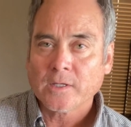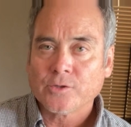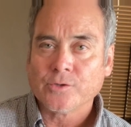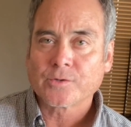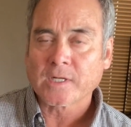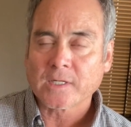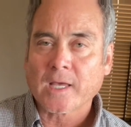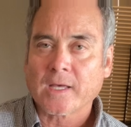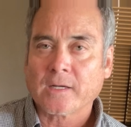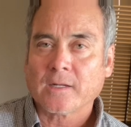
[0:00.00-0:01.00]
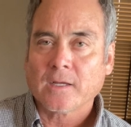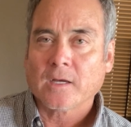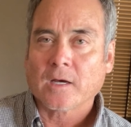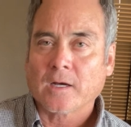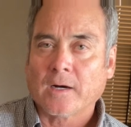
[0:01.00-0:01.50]
You can get
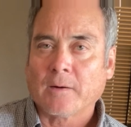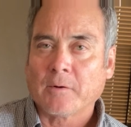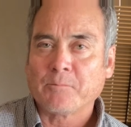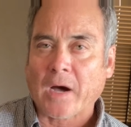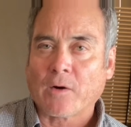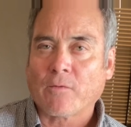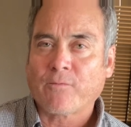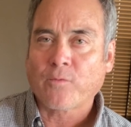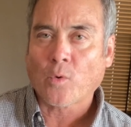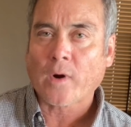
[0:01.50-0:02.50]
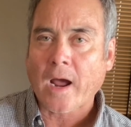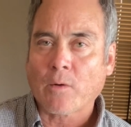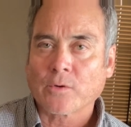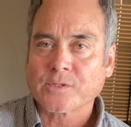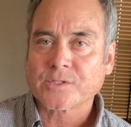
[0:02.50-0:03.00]
about 4
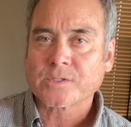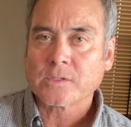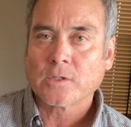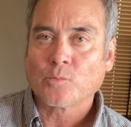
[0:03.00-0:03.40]
hours